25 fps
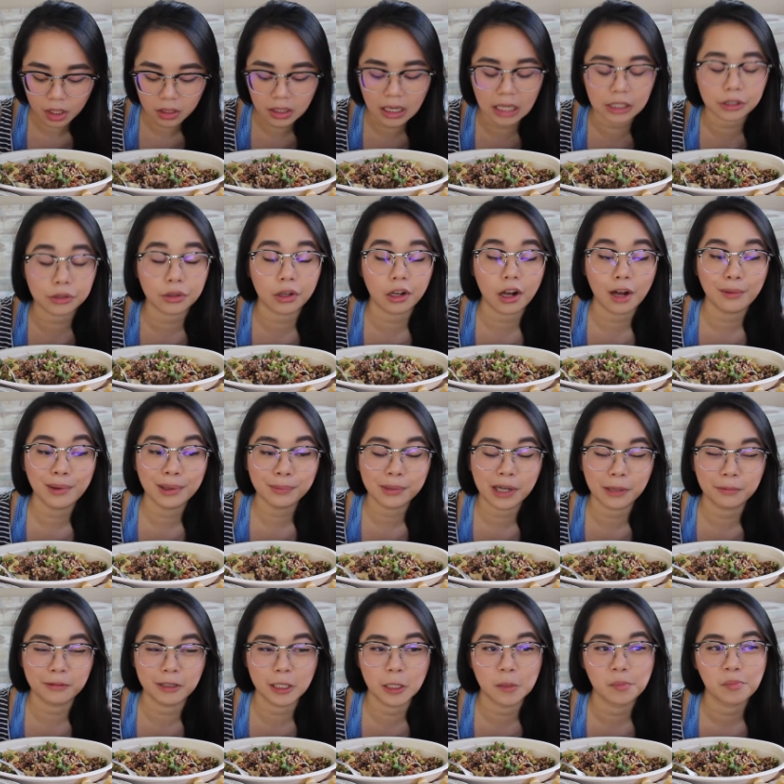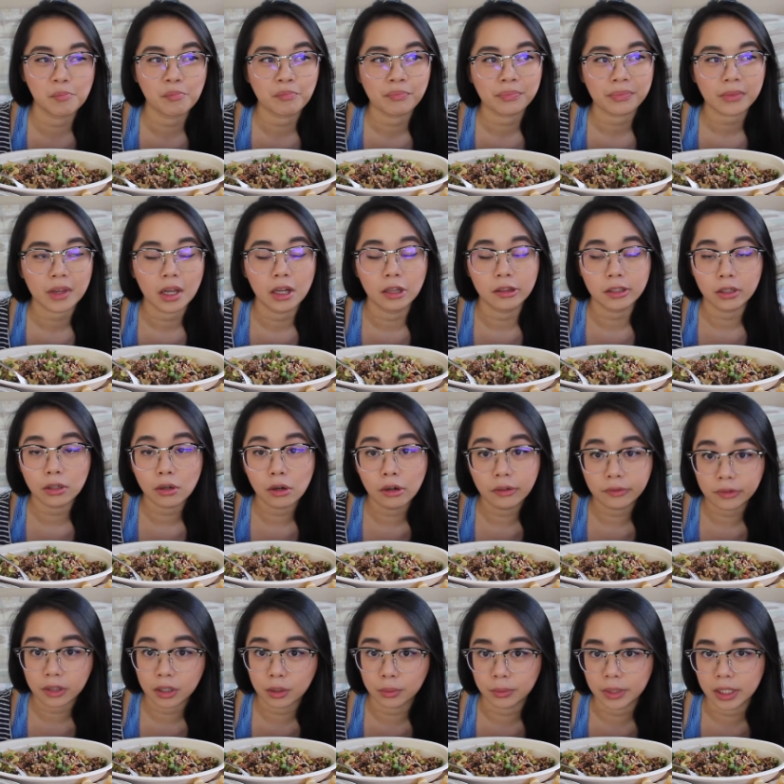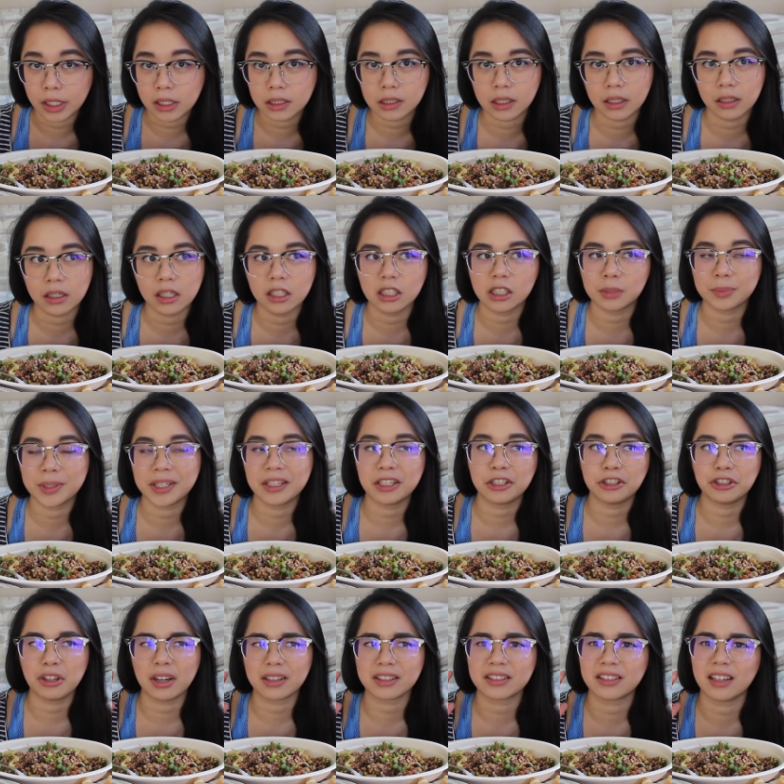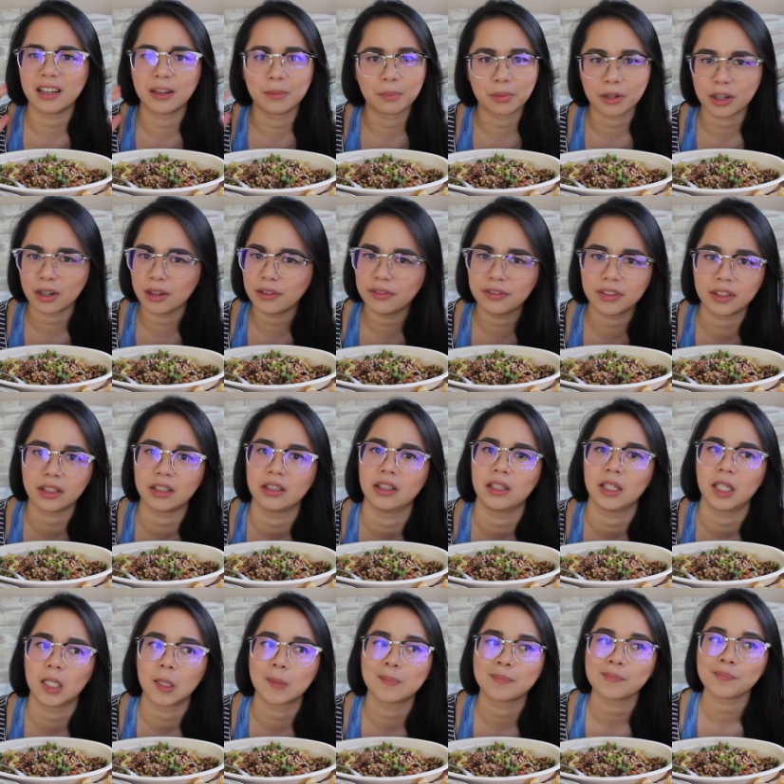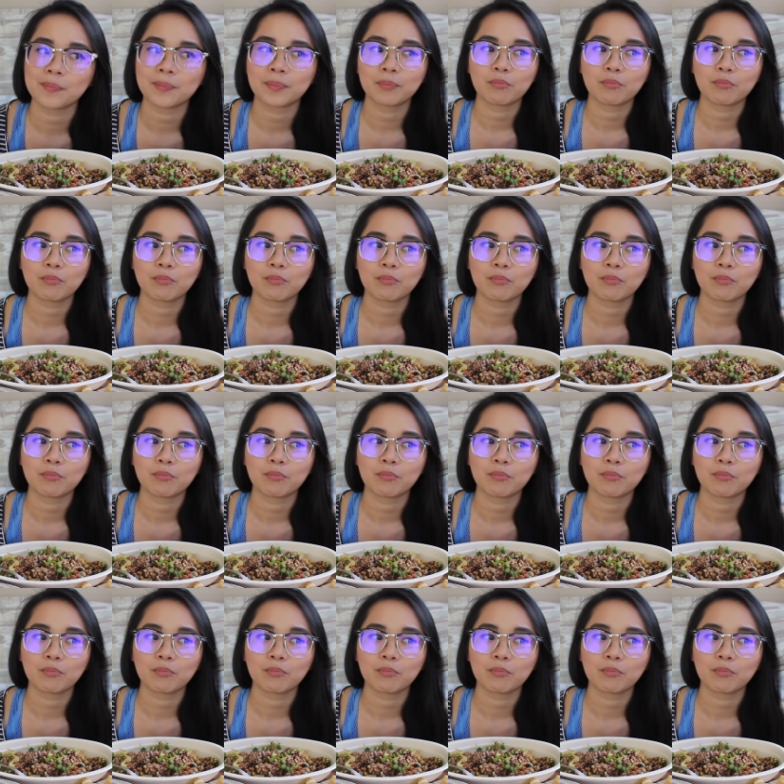Yeah, so I got my puppy a little over a week and he's been adjusting perfectly.